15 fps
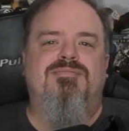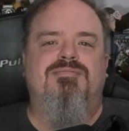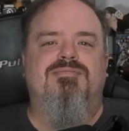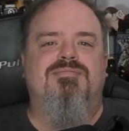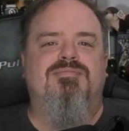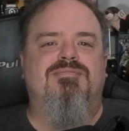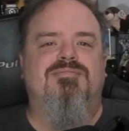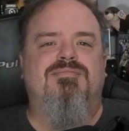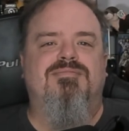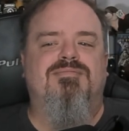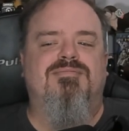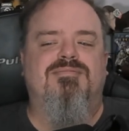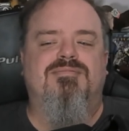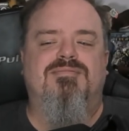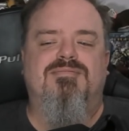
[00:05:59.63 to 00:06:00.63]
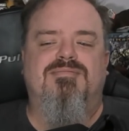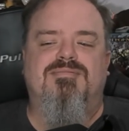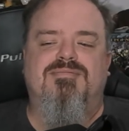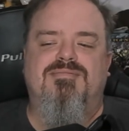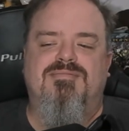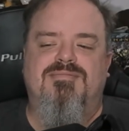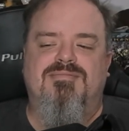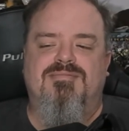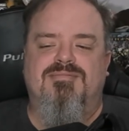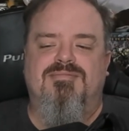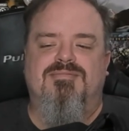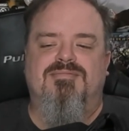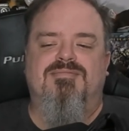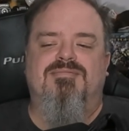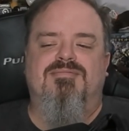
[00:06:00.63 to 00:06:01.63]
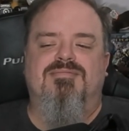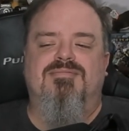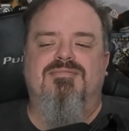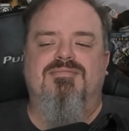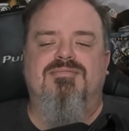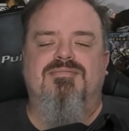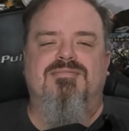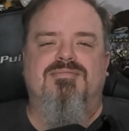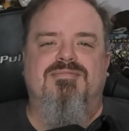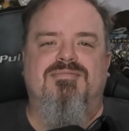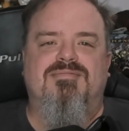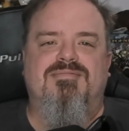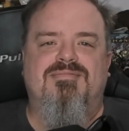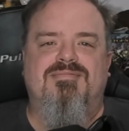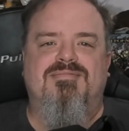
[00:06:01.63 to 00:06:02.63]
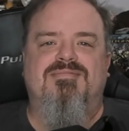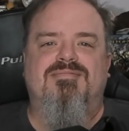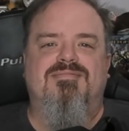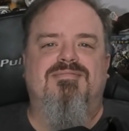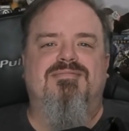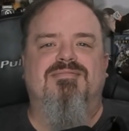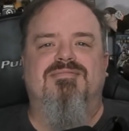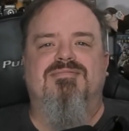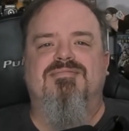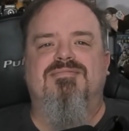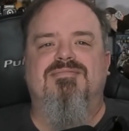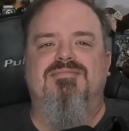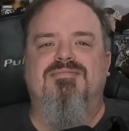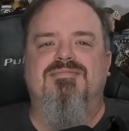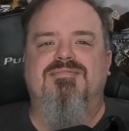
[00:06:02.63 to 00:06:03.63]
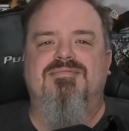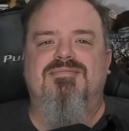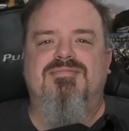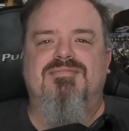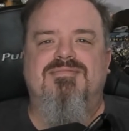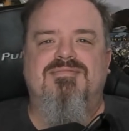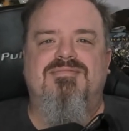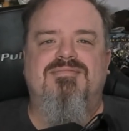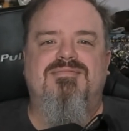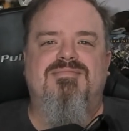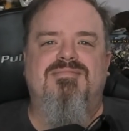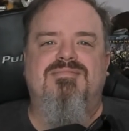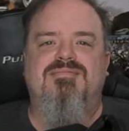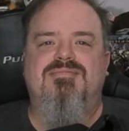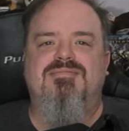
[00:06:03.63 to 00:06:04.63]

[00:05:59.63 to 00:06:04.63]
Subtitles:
This person isn't speaking.